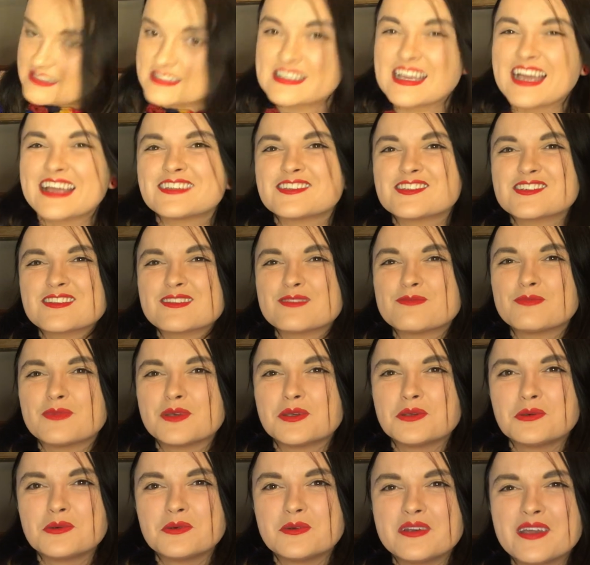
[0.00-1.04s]
touch the
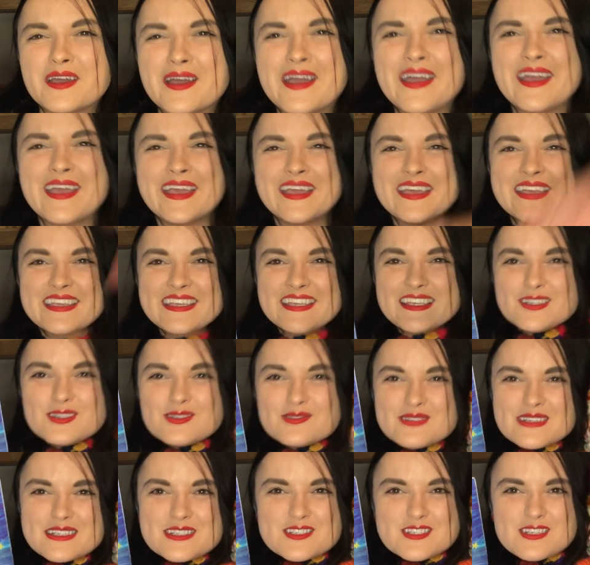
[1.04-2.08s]
moon. Can you
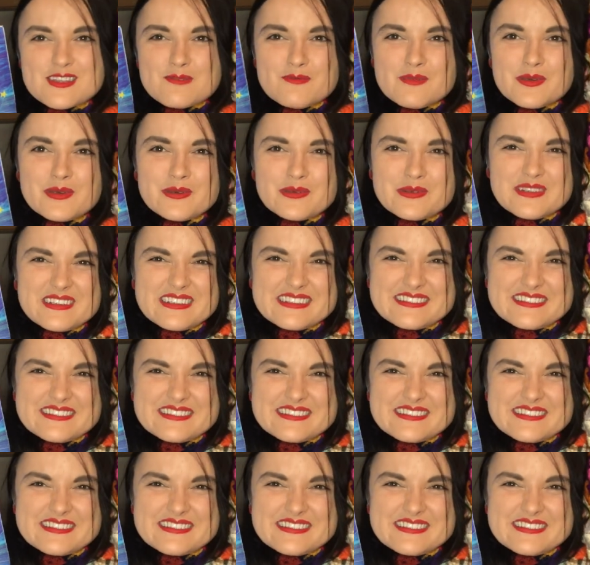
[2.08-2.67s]
reach the moon?